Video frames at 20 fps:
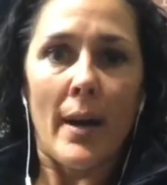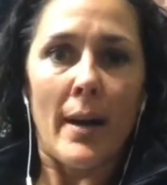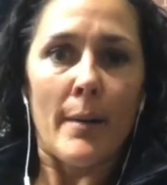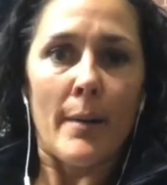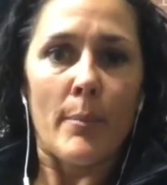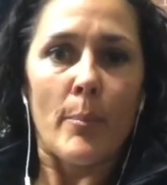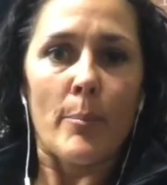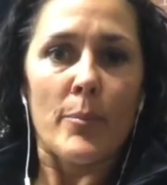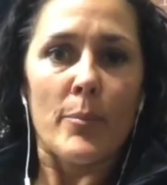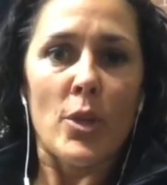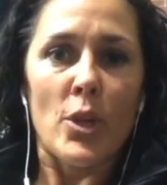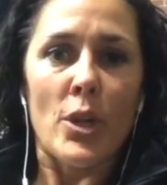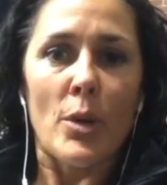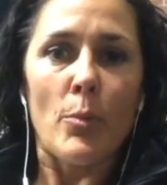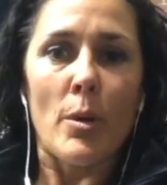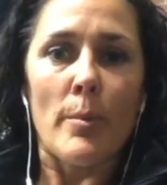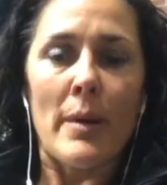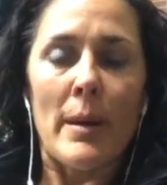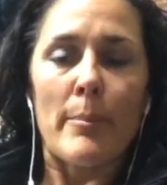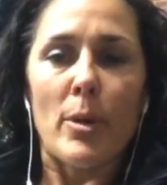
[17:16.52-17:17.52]
what
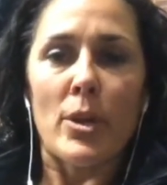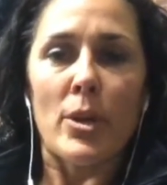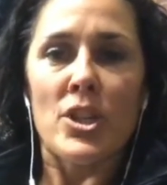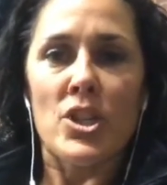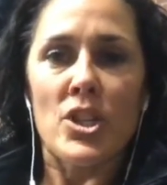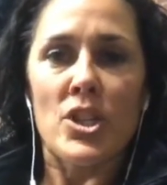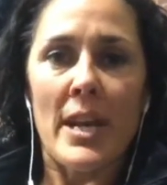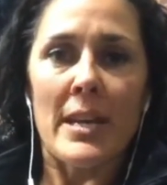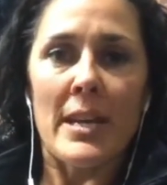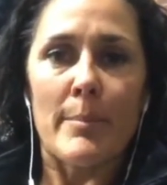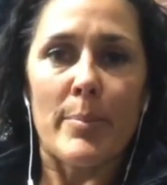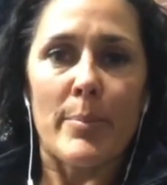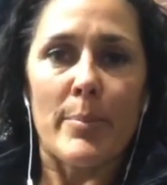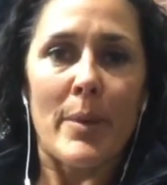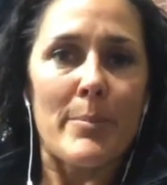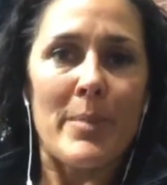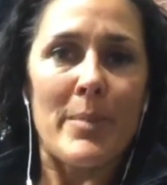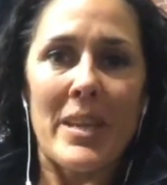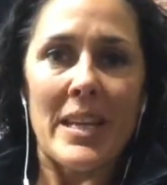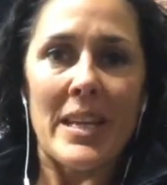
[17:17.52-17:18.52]
my body shape,
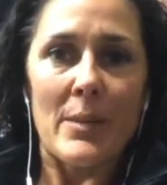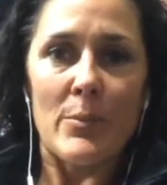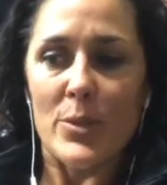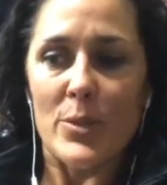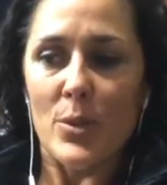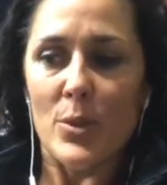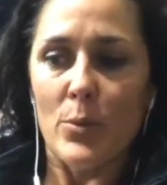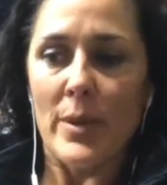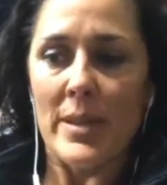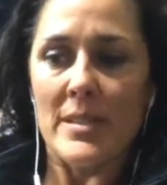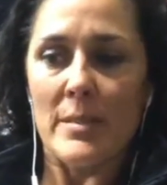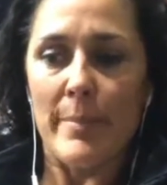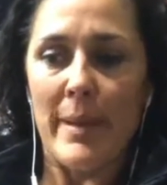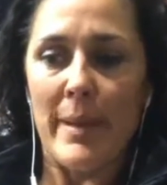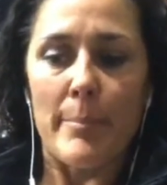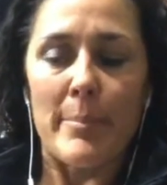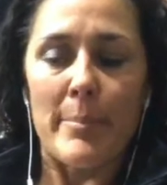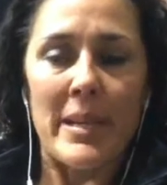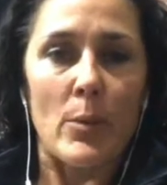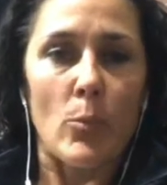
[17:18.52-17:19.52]
but it was always about
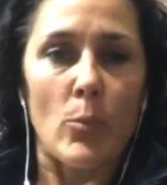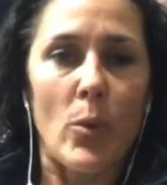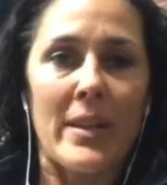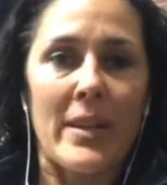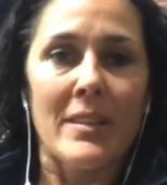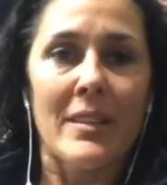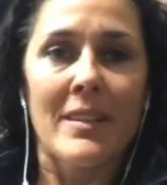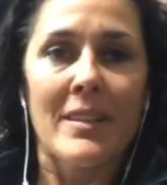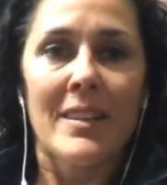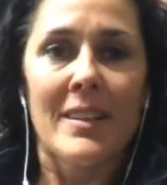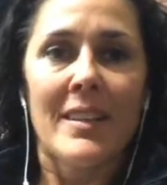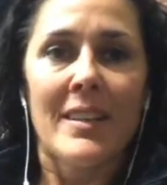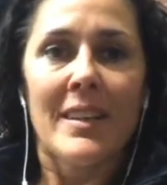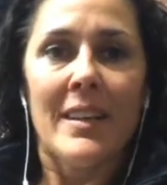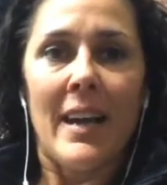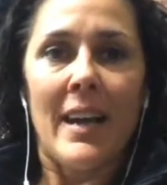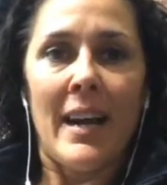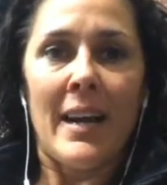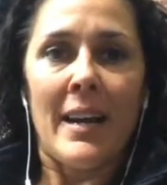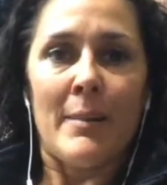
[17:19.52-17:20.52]
being well.
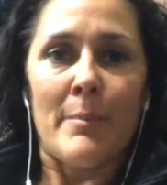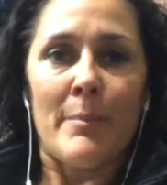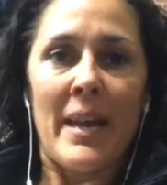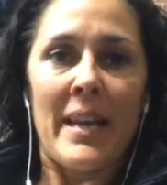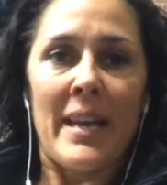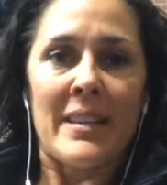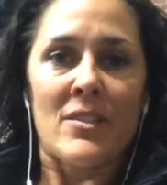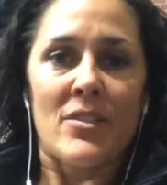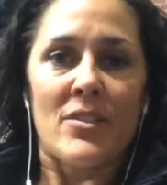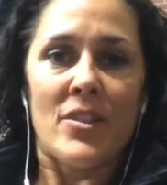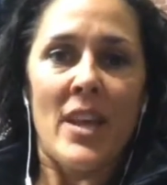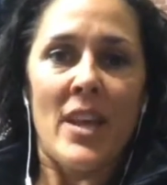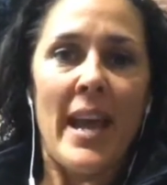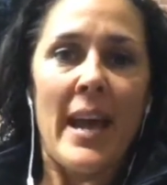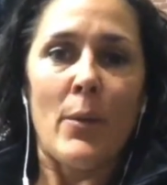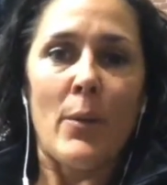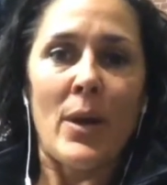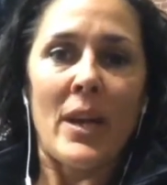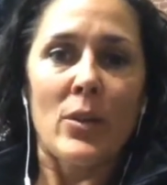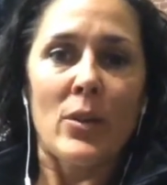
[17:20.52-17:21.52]
And how
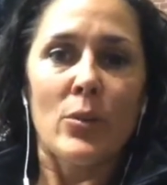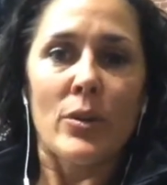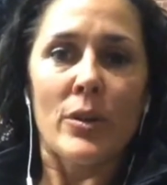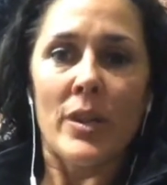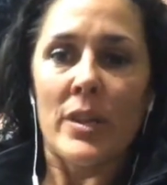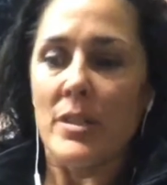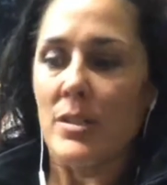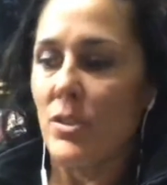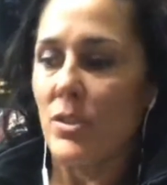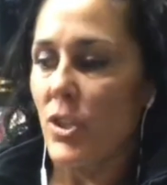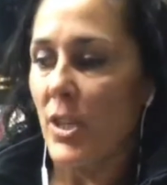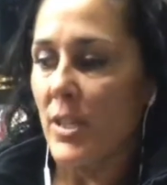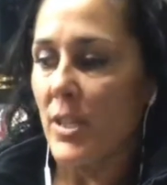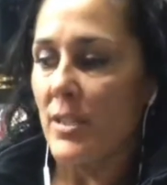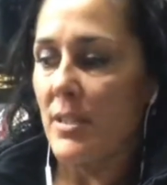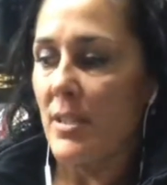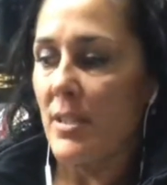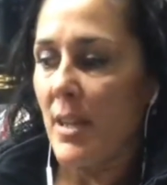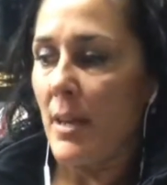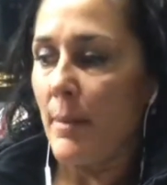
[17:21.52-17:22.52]
I look is just,
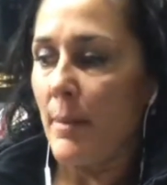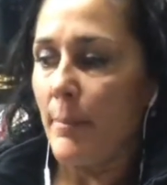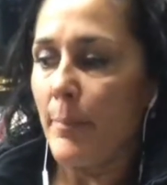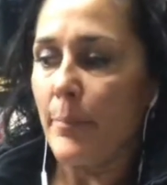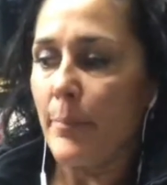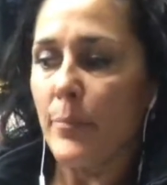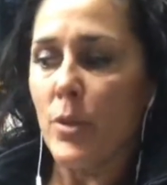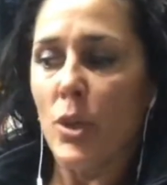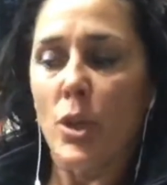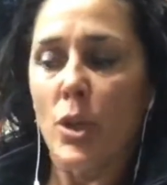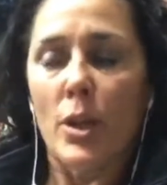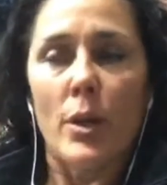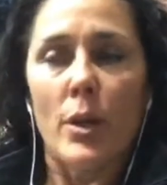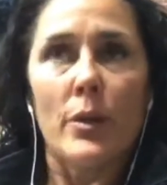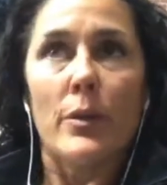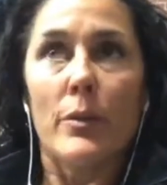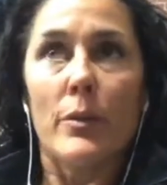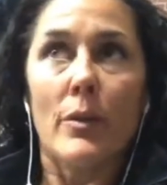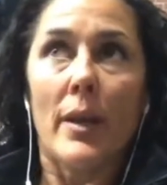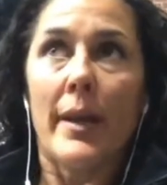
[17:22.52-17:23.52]

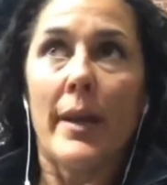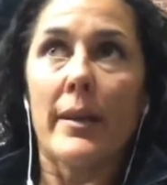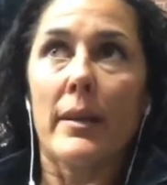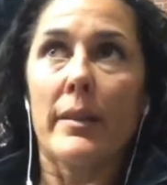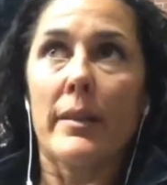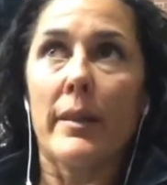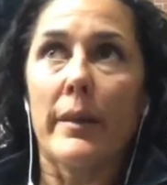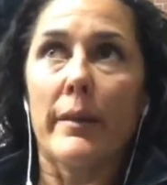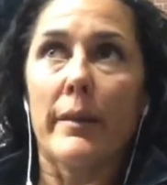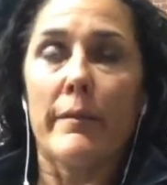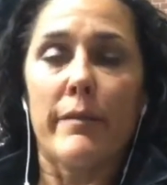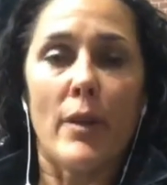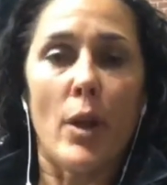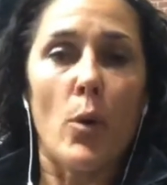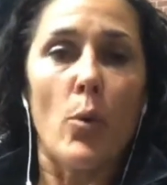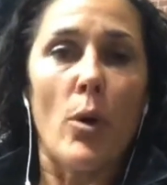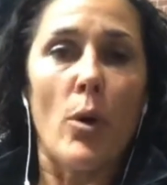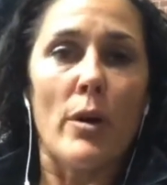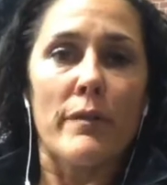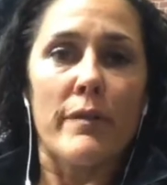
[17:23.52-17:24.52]
like the flow
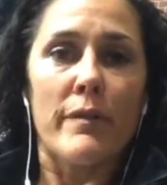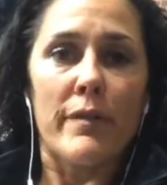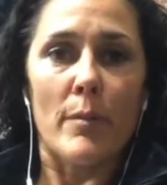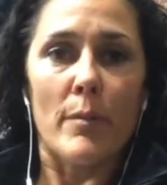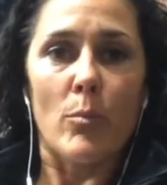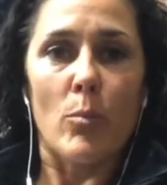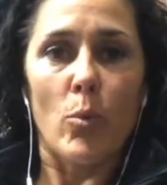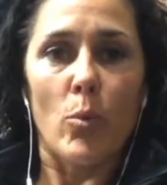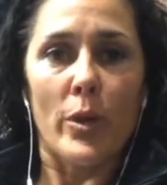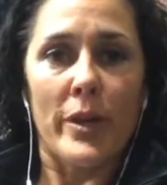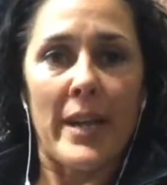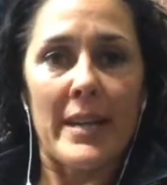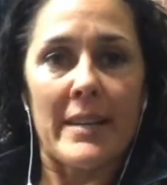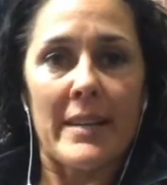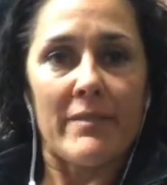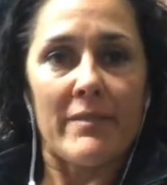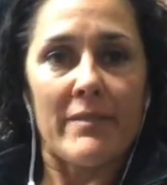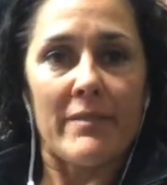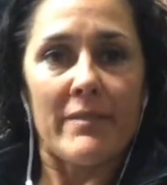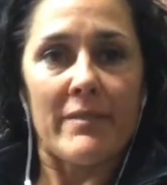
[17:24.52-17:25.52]
on from what I
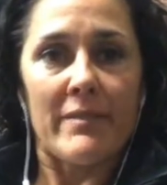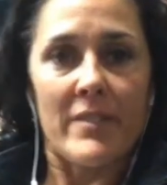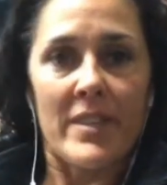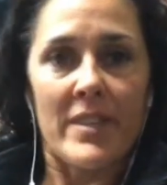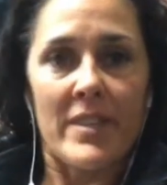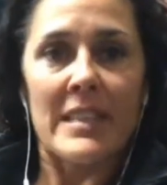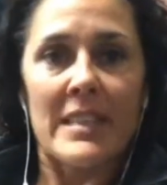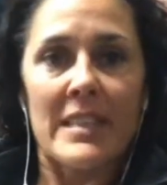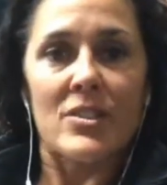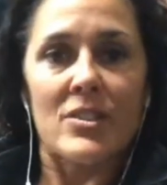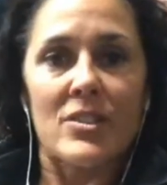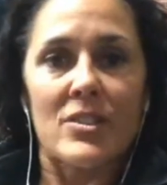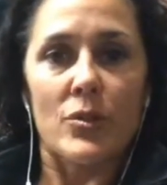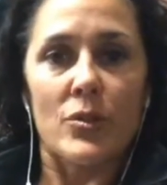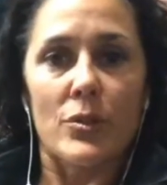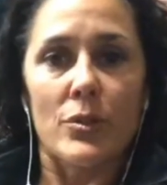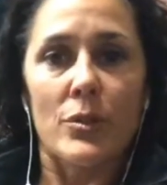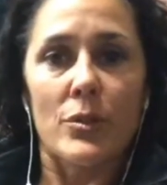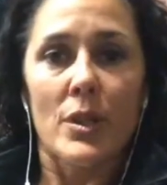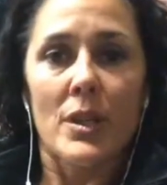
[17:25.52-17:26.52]
needed to do
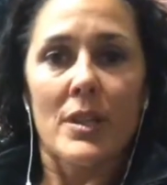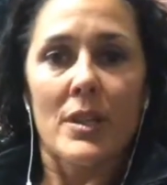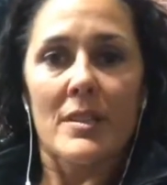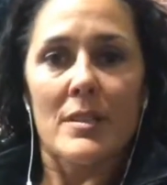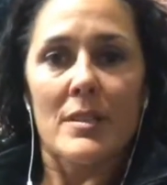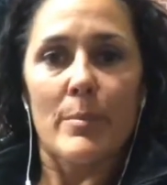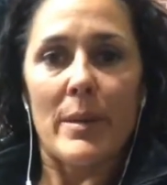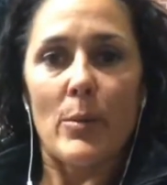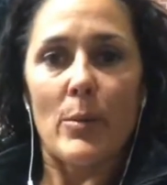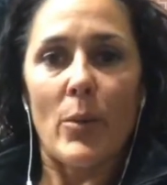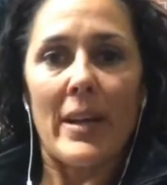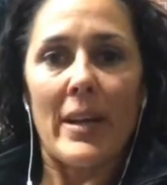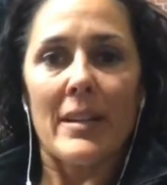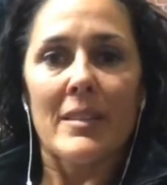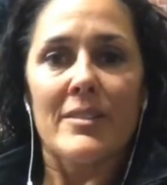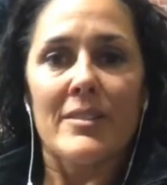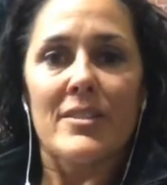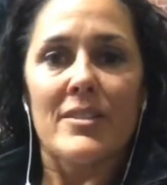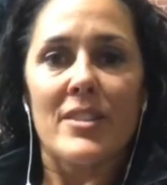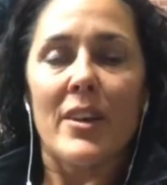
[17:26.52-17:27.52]
to be well.
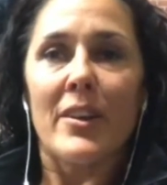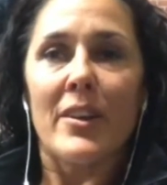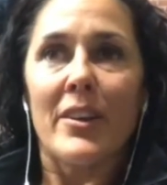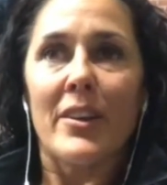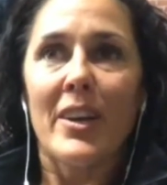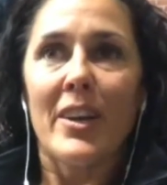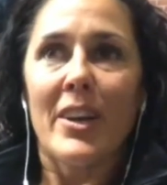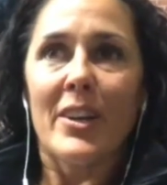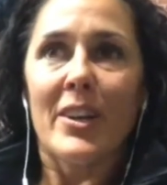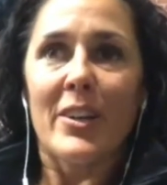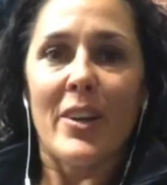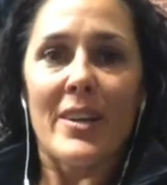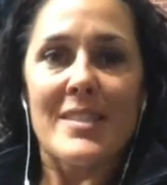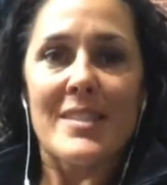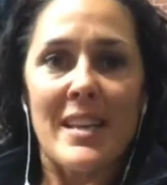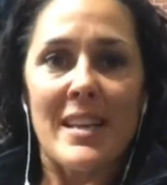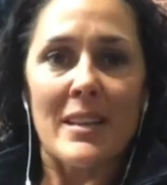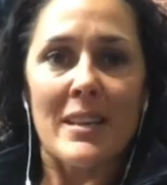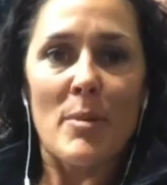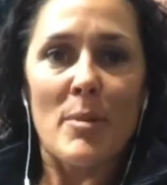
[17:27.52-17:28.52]
So, I
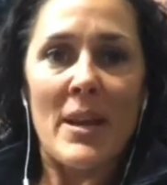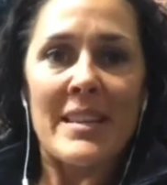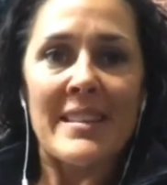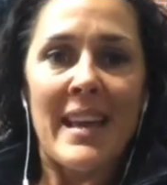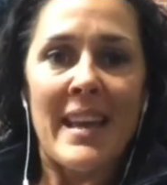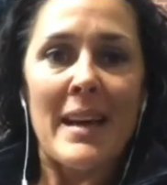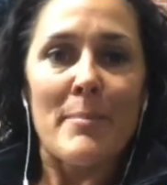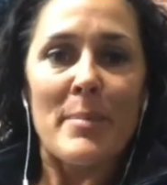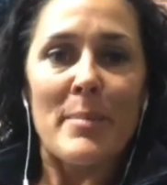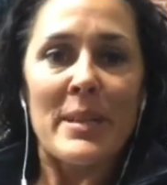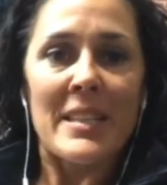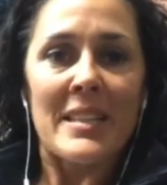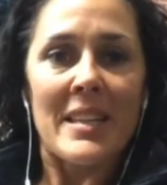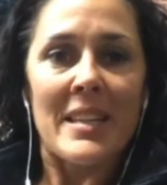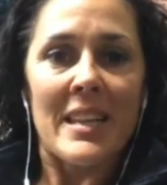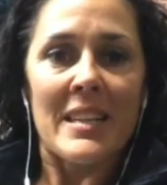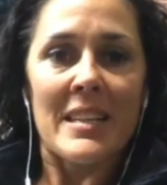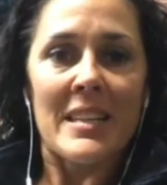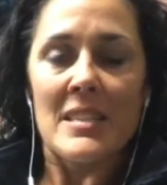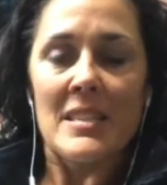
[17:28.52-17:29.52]
celebrate that, but it
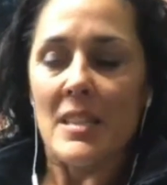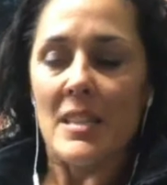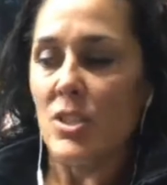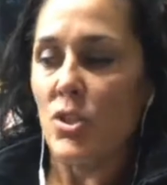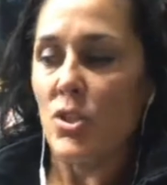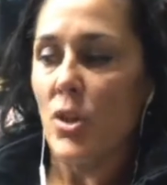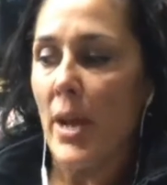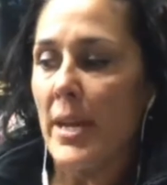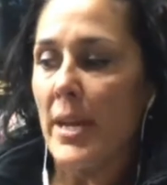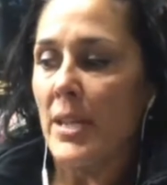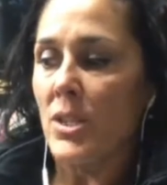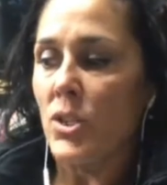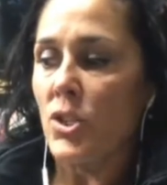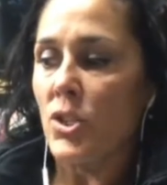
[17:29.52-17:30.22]
is a strange